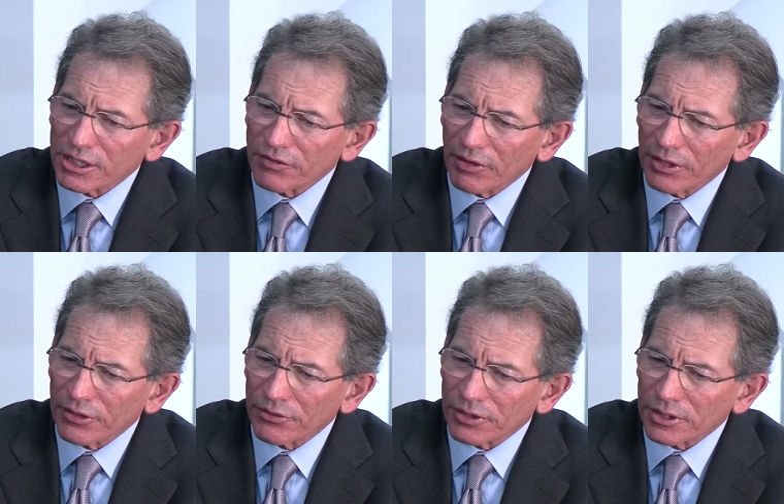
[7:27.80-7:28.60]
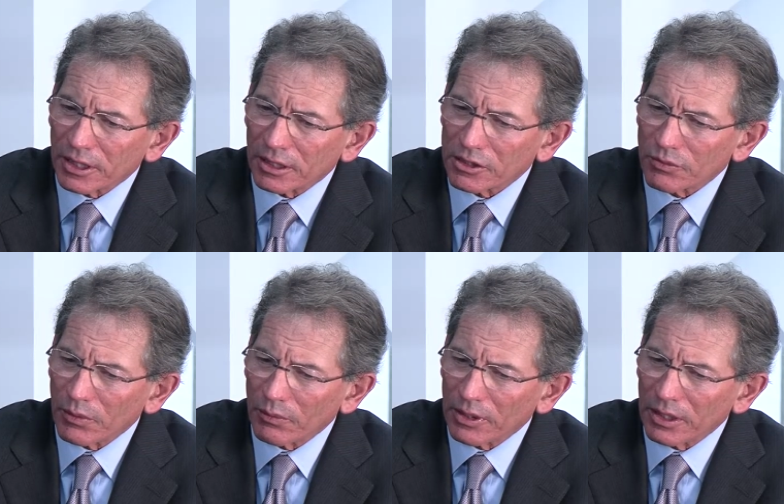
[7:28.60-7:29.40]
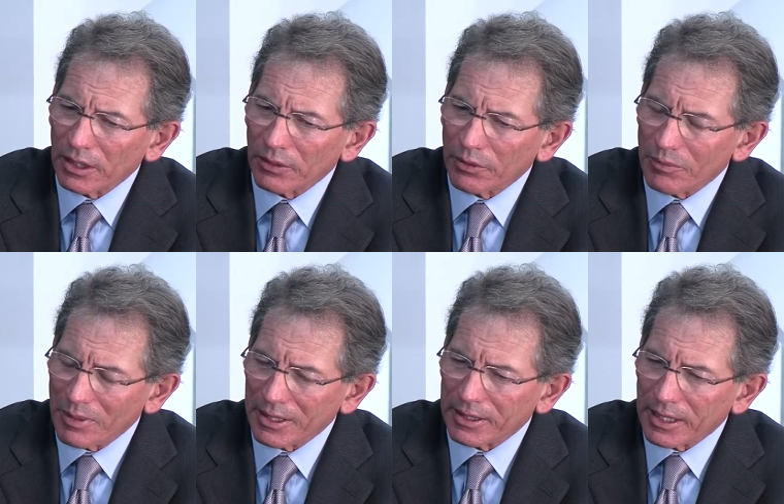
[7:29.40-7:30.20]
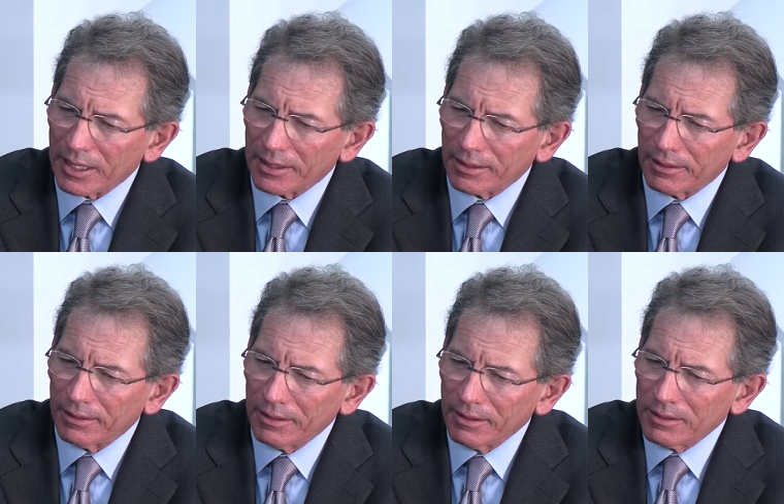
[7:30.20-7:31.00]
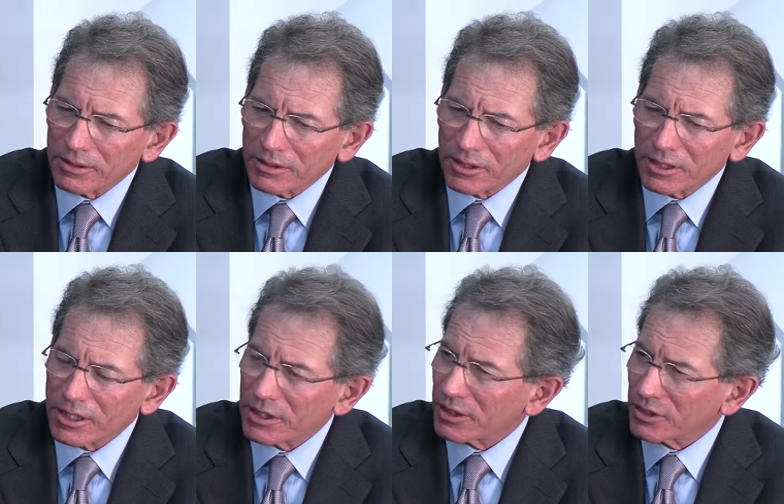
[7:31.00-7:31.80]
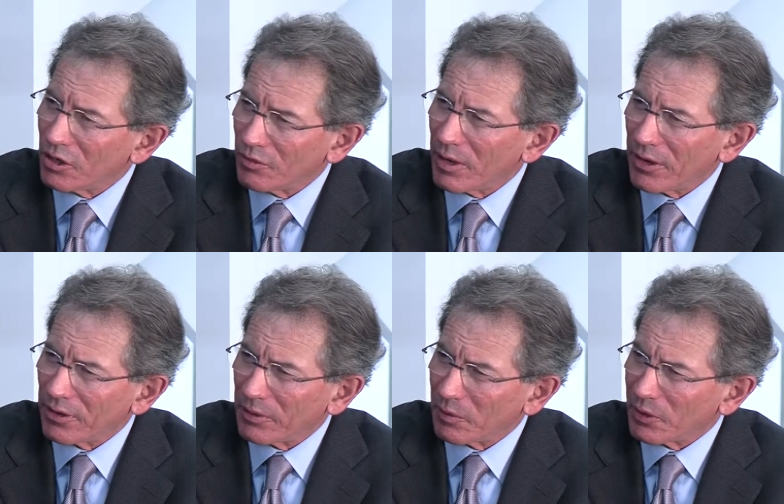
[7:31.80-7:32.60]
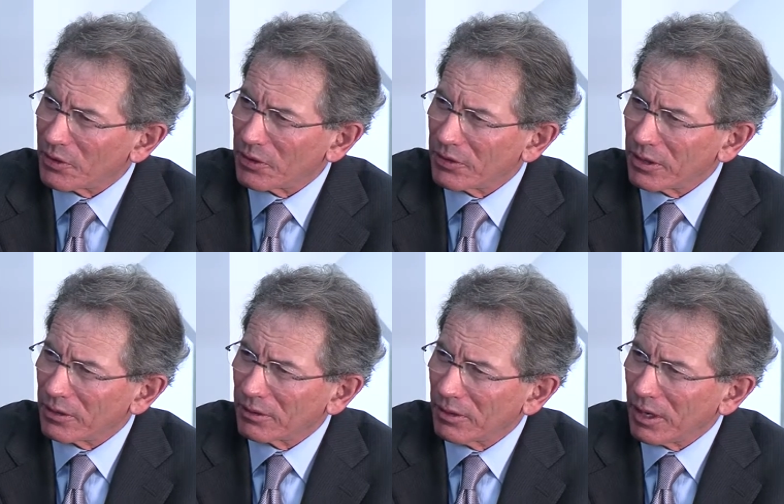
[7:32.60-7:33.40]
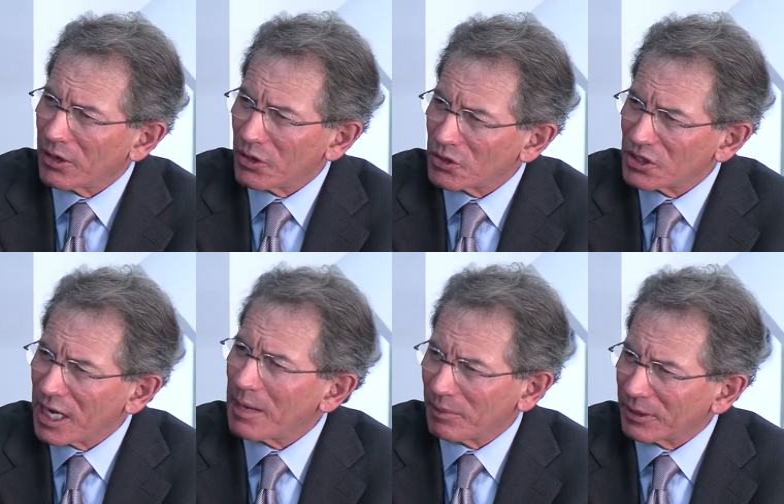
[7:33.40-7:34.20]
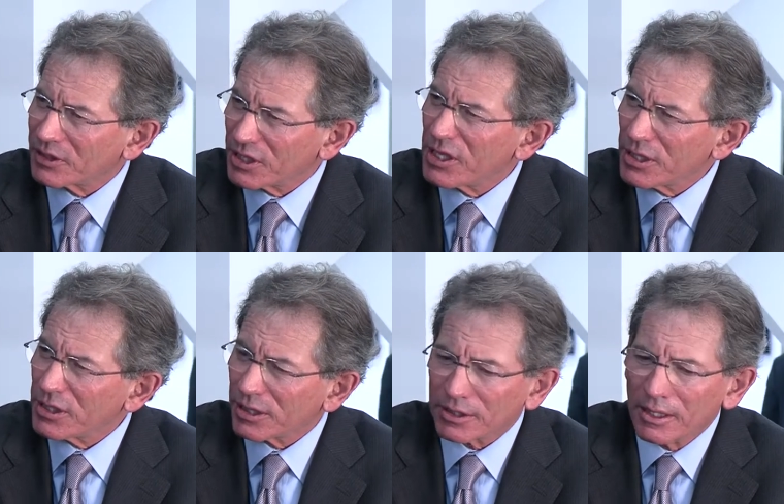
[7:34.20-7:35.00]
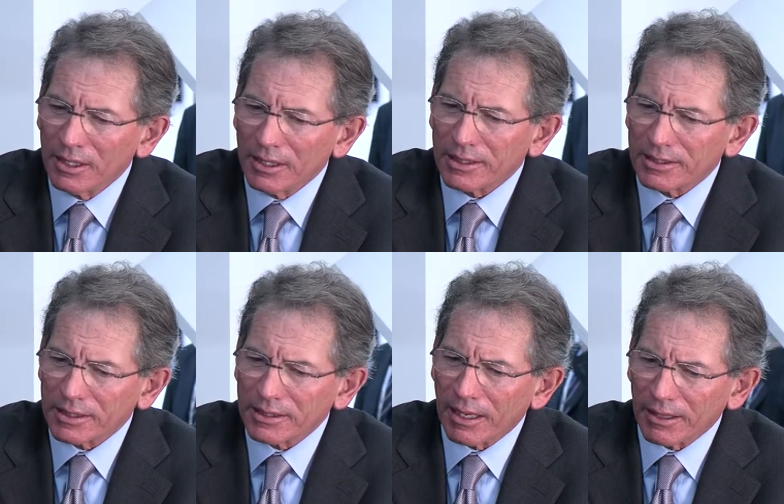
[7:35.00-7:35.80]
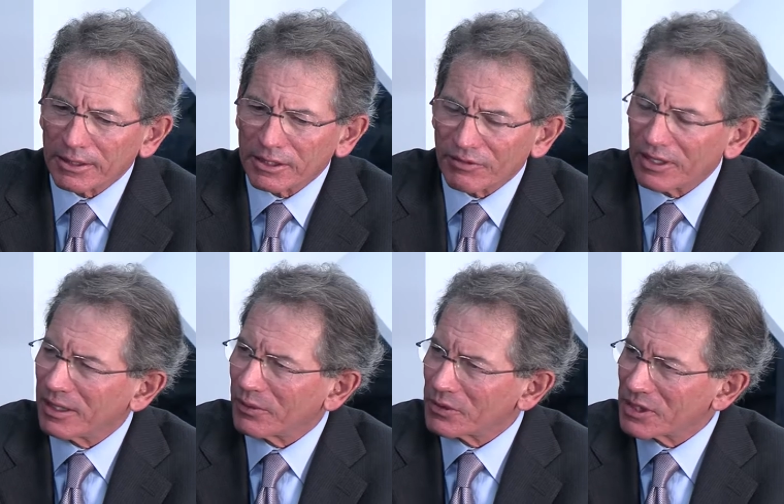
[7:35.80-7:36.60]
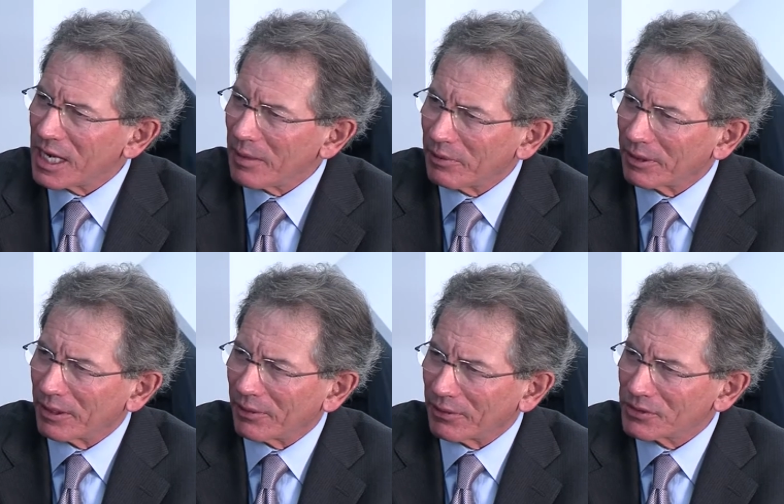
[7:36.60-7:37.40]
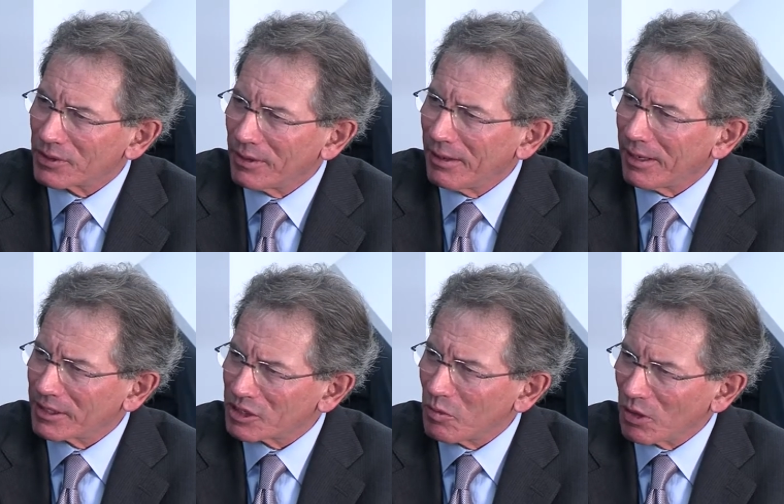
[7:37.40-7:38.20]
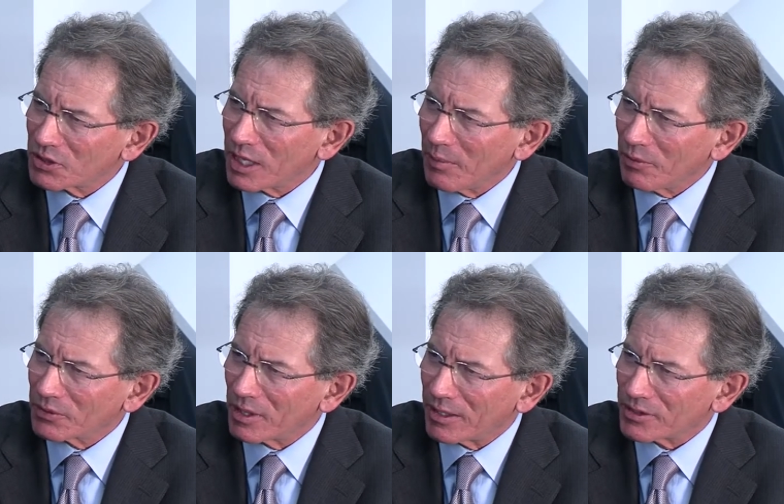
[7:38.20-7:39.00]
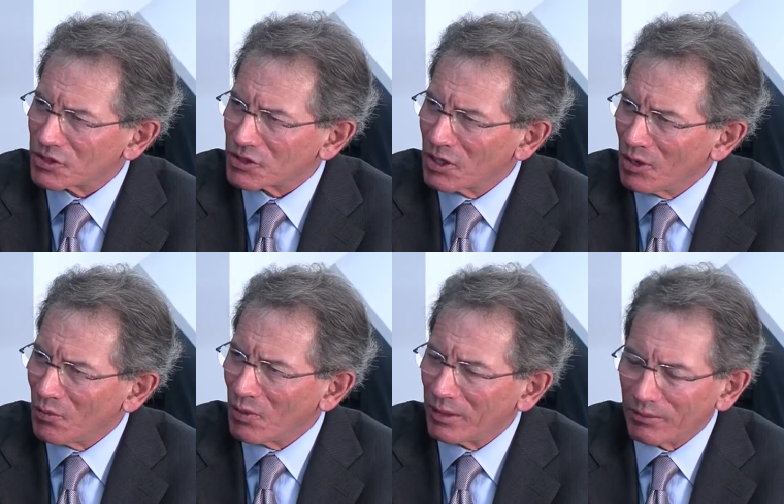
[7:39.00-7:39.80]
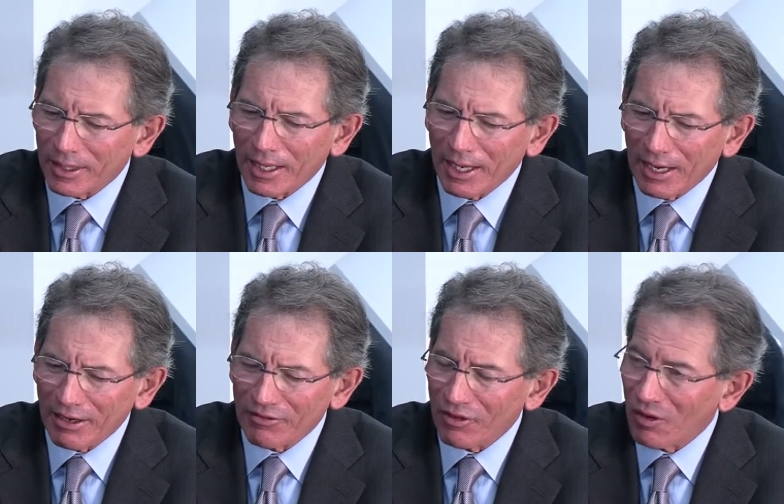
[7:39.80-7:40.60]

is very interesting, because when we're dealing with big data, statistics don't matter anymore. There are no sampling. Statistics is the science of dealing with sampling errors and small sample sizes. When we have